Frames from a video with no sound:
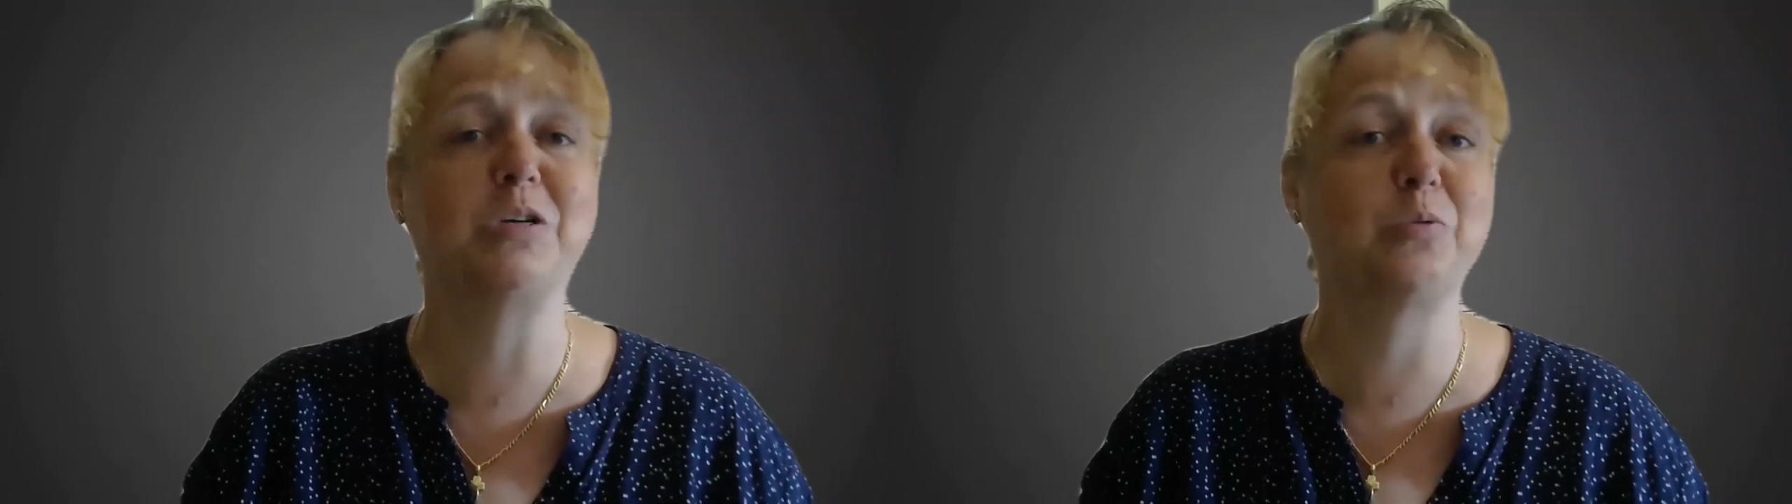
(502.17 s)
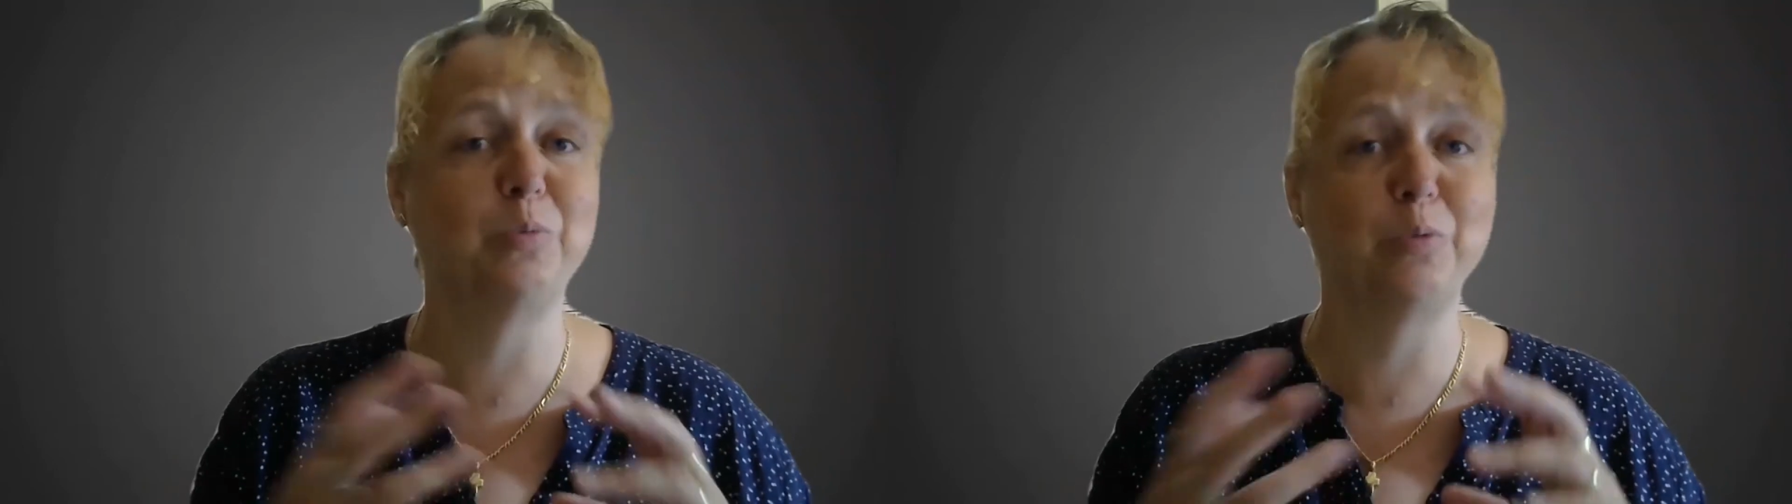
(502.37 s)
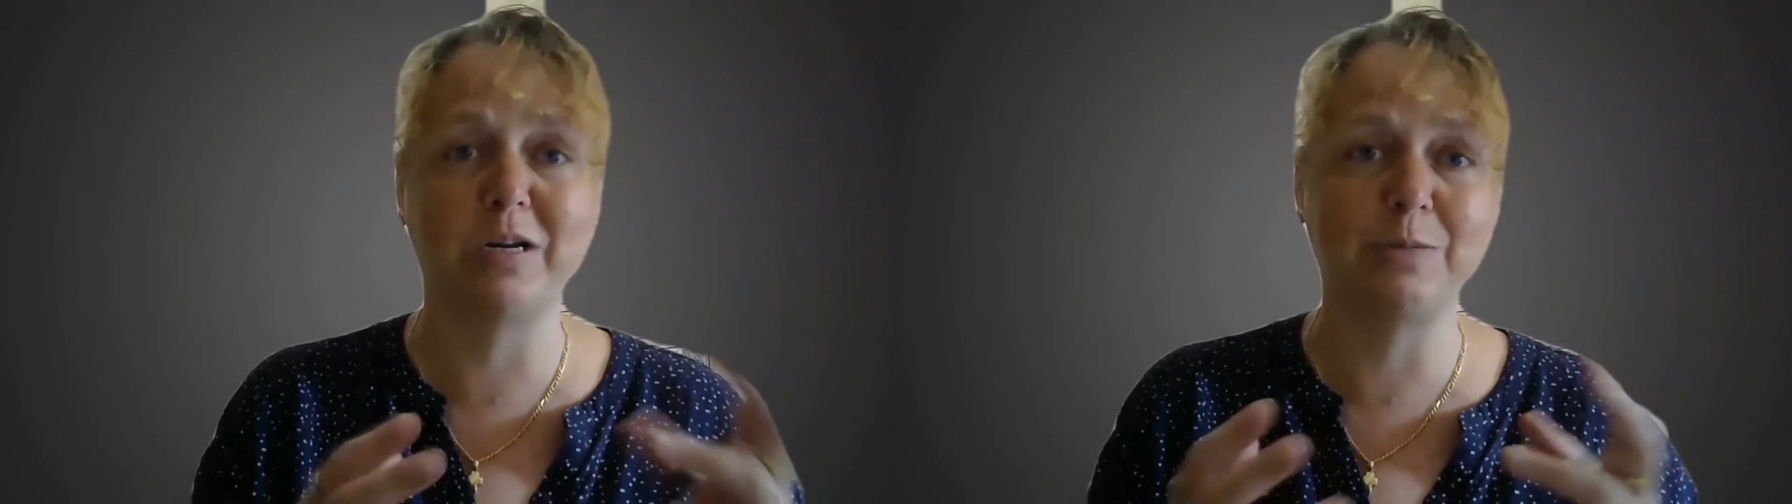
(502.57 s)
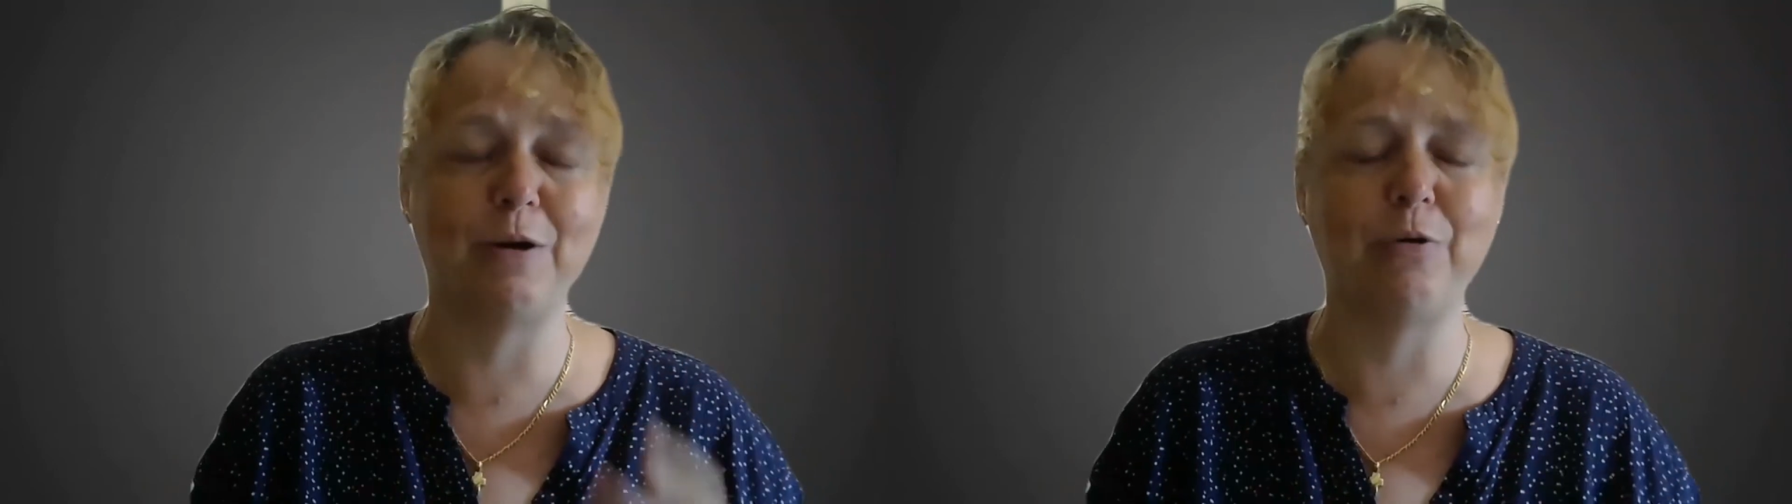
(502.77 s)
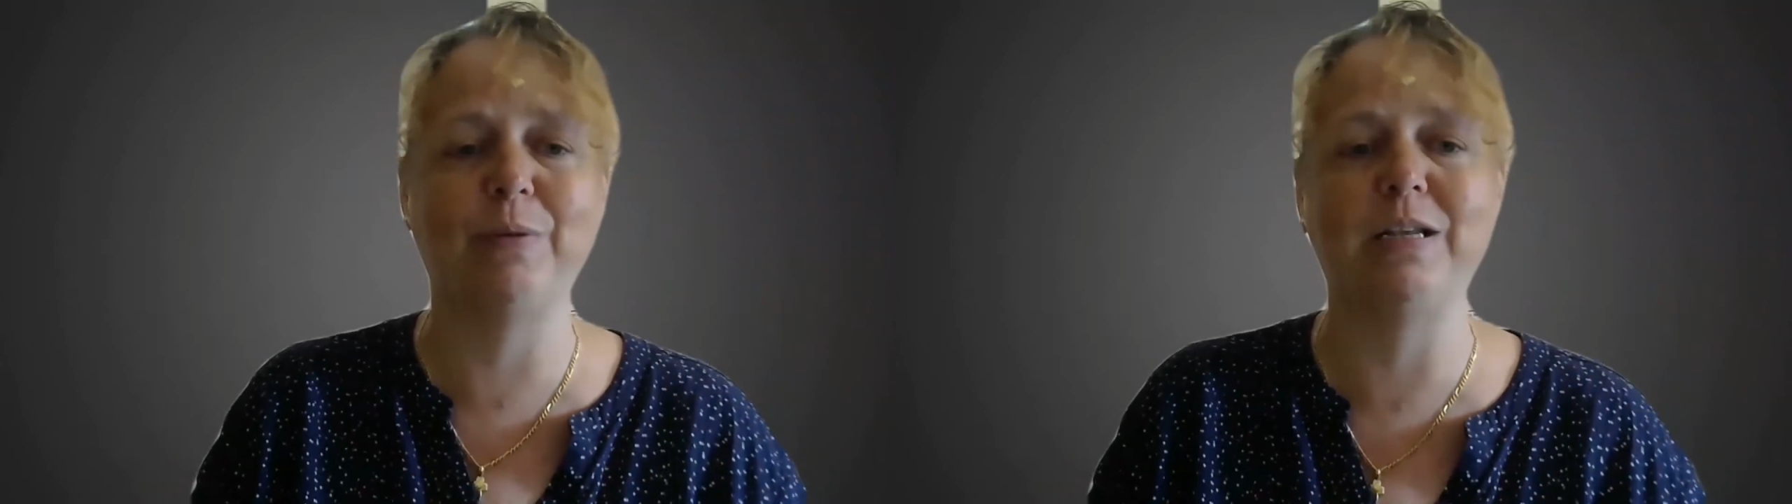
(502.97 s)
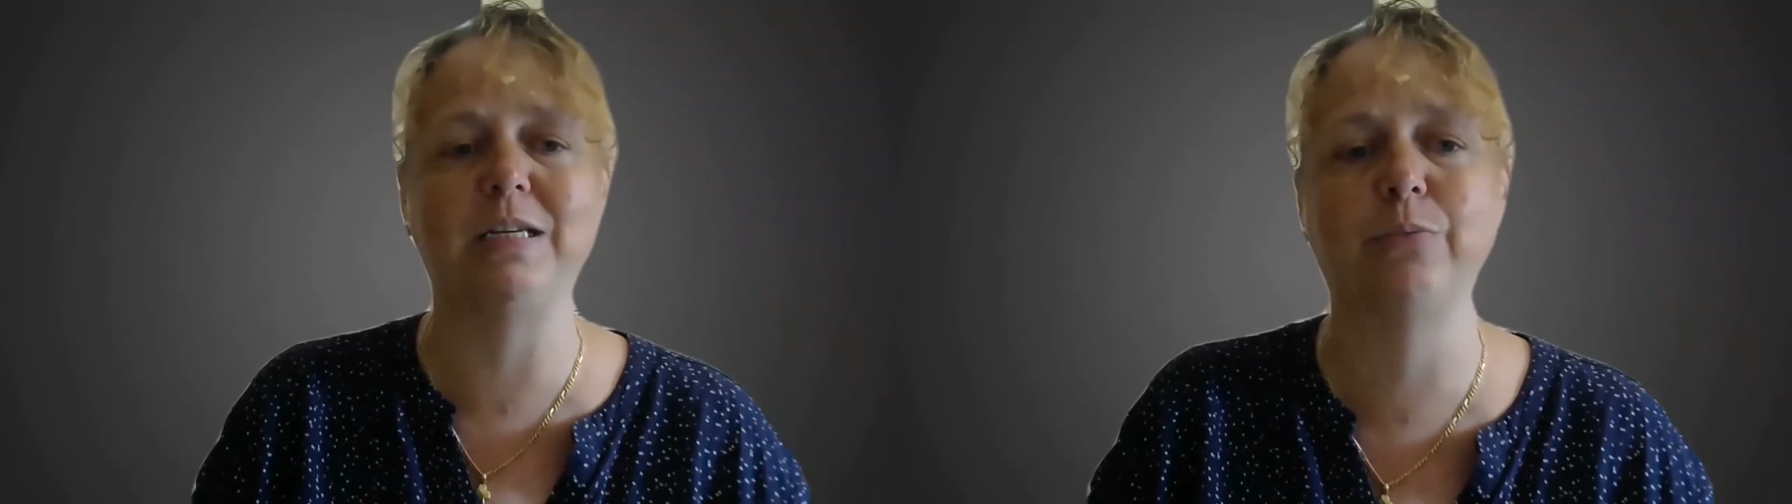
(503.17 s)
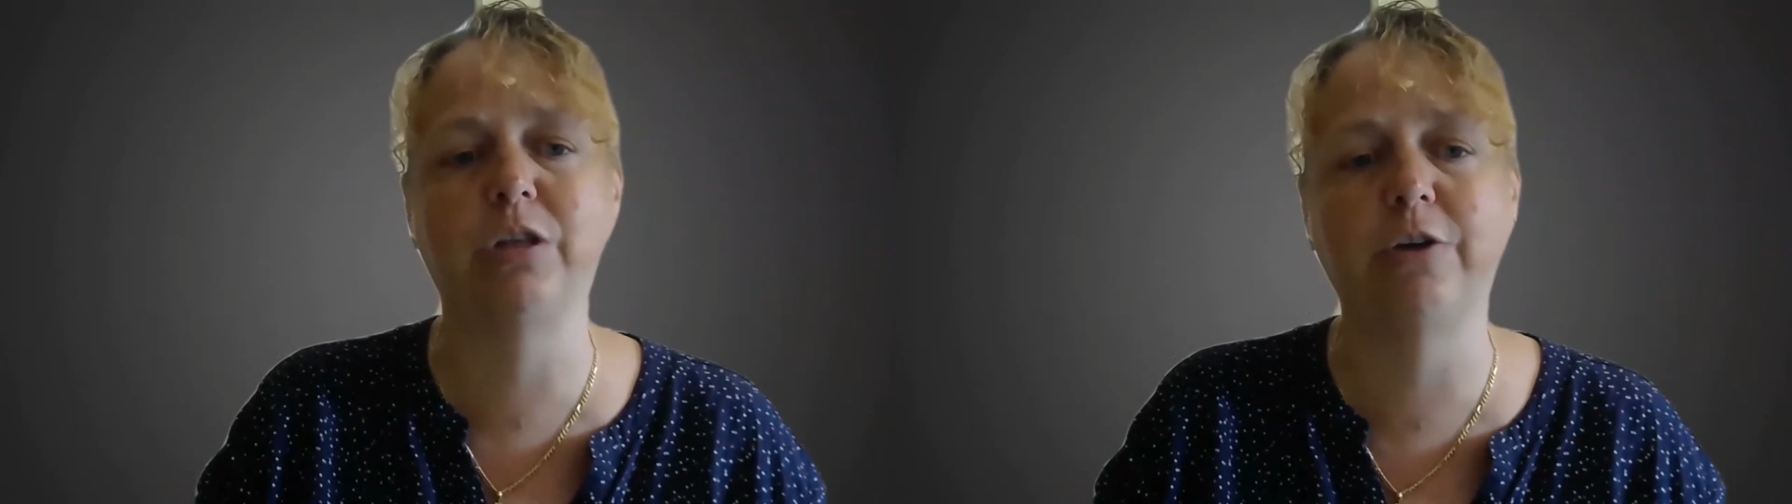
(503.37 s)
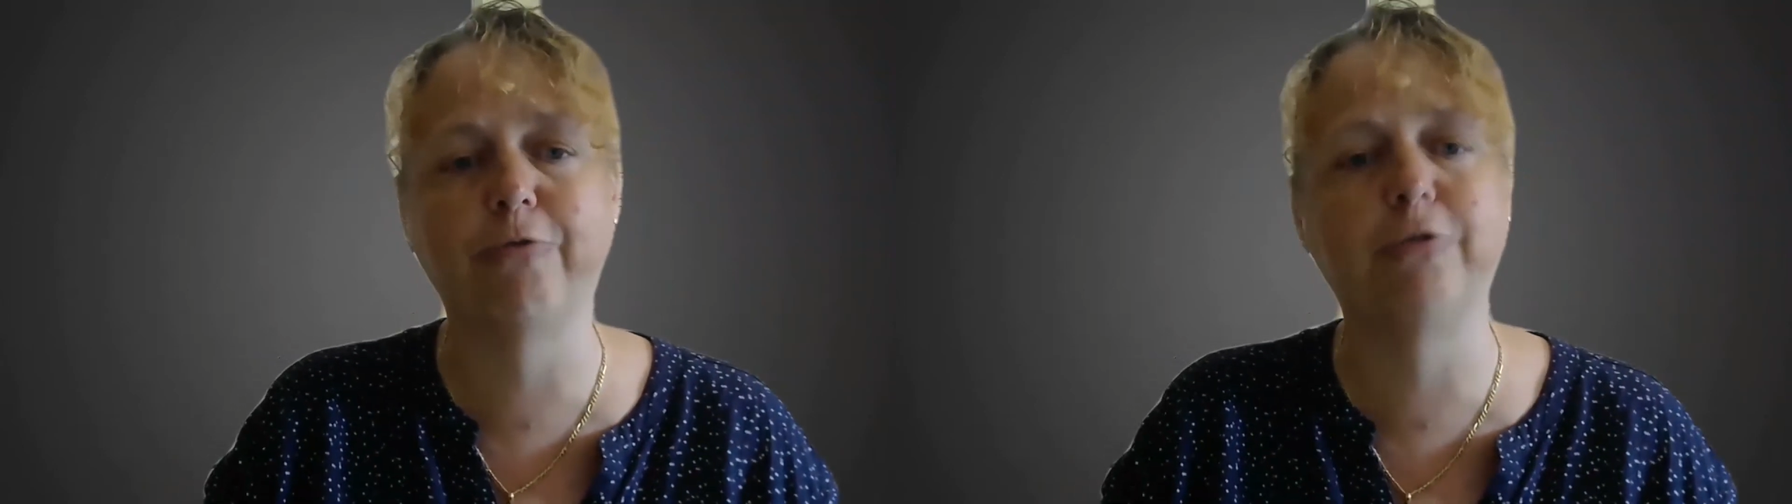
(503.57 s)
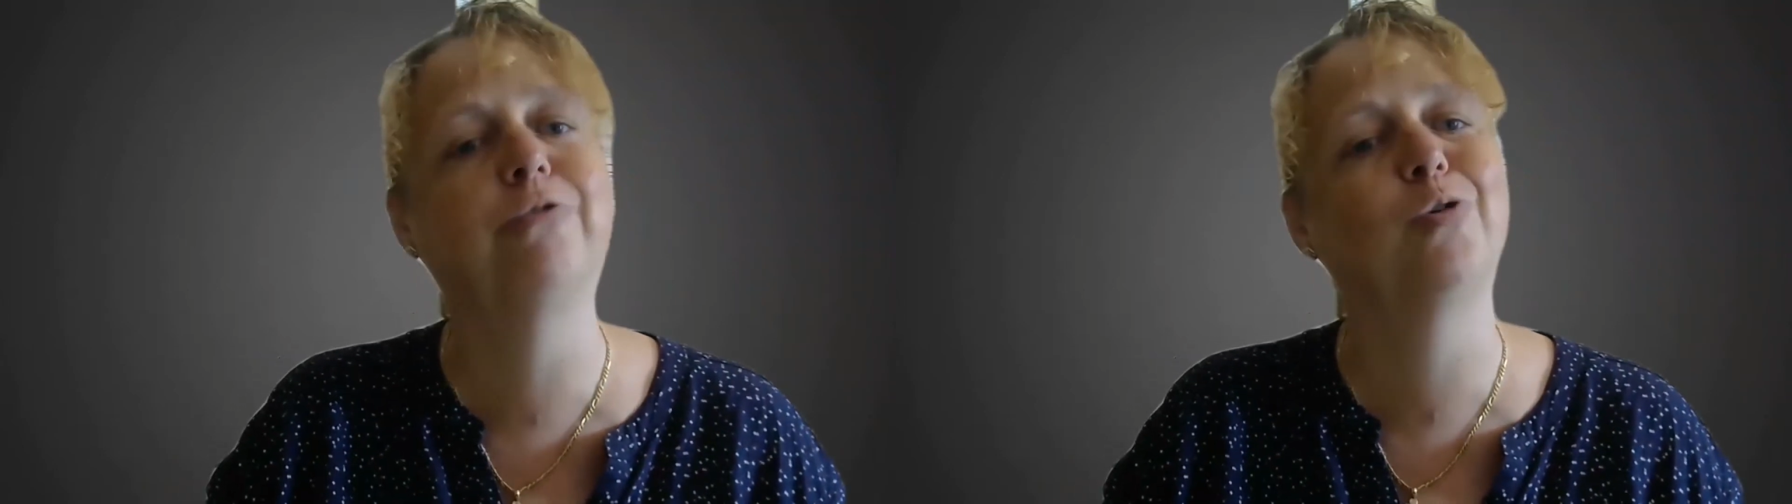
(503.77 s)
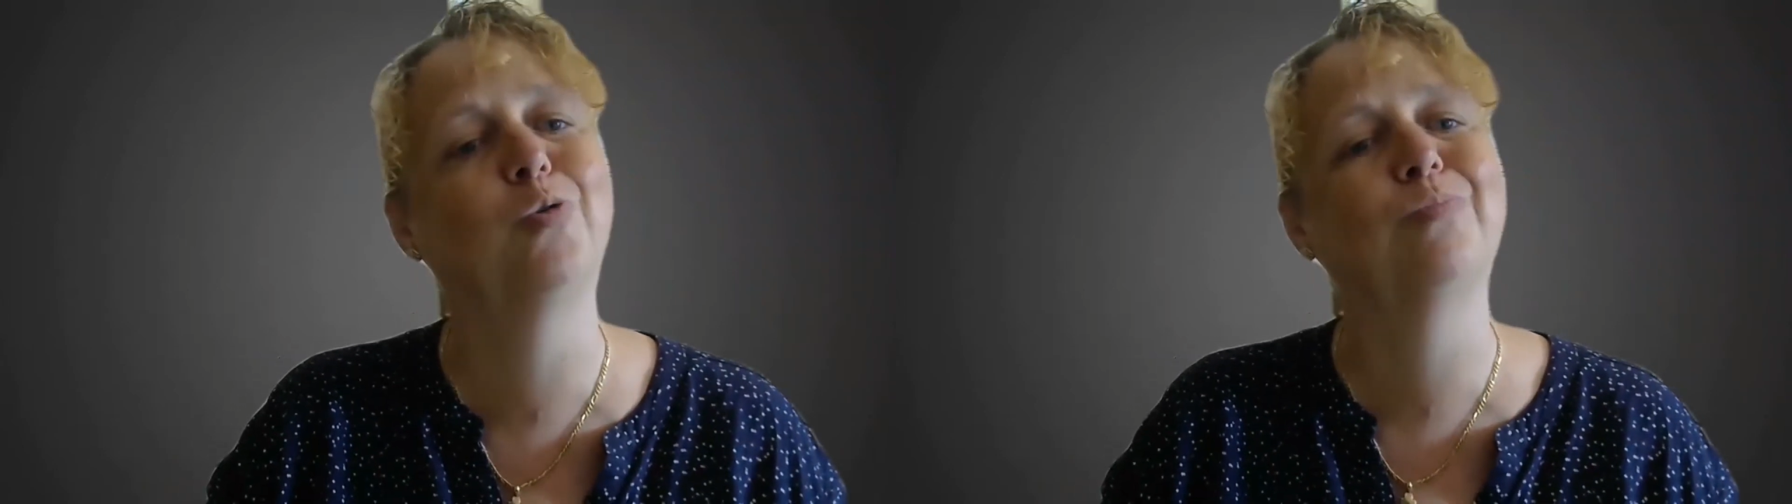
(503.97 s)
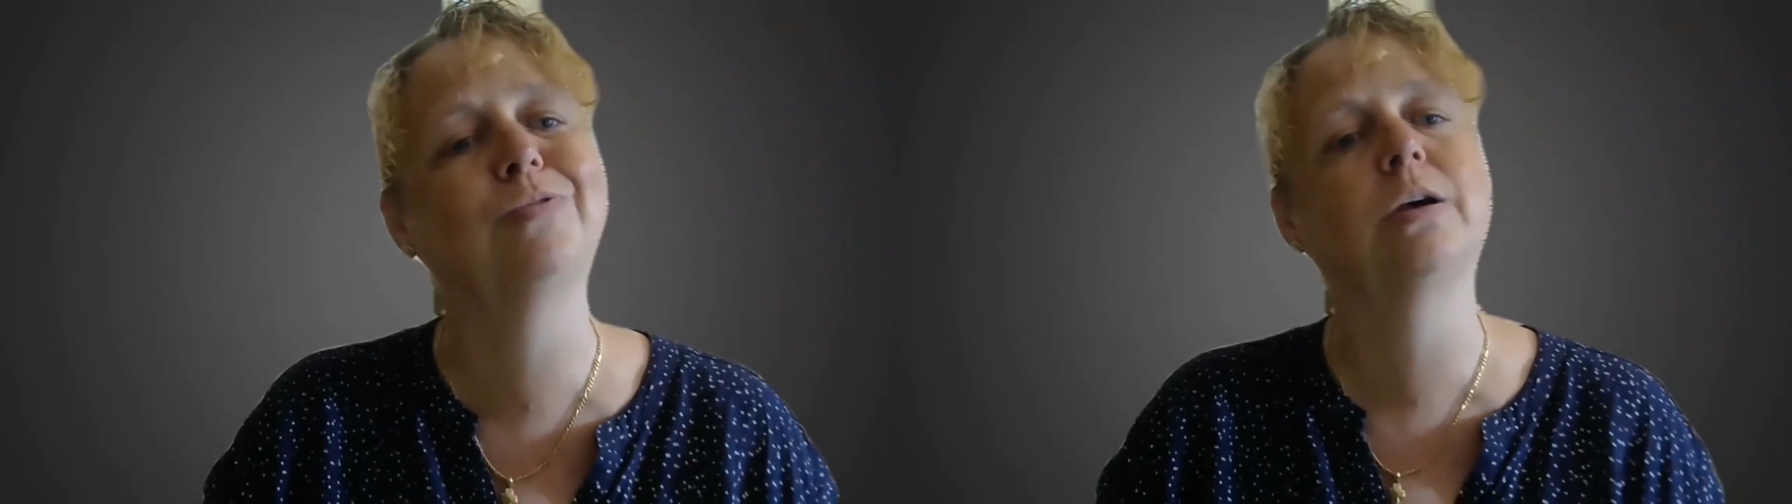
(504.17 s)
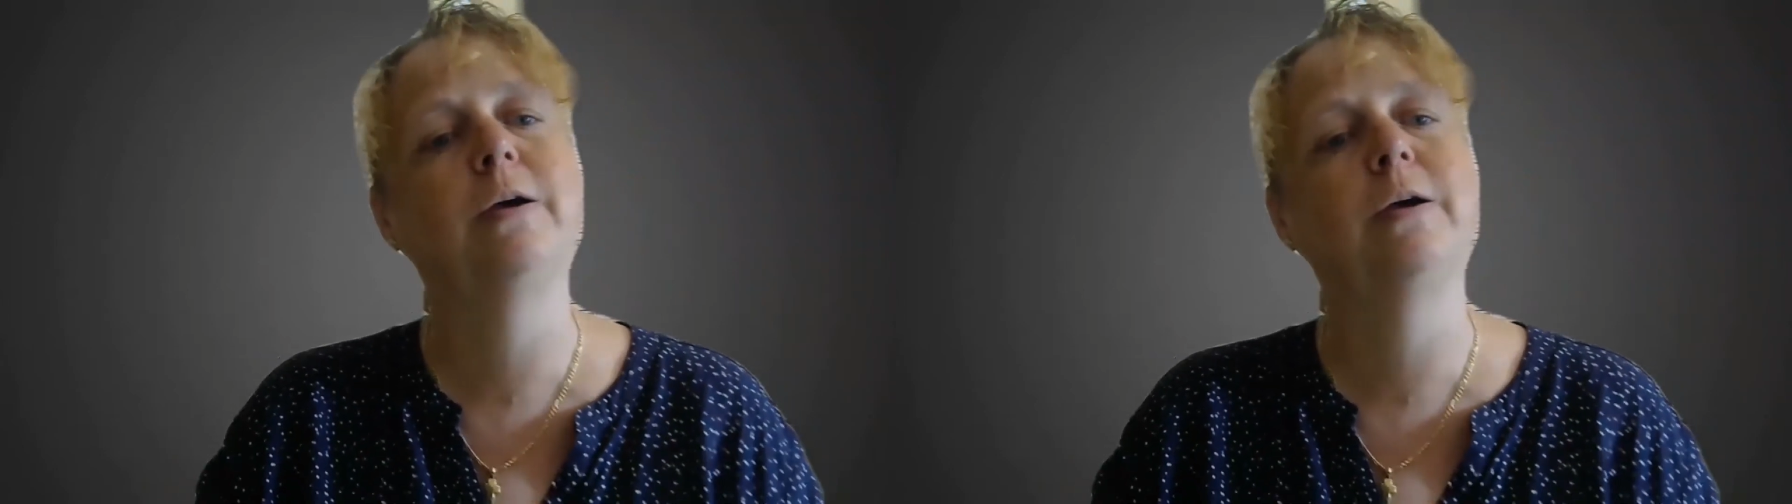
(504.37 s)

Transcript: so we were experimenting with different forms.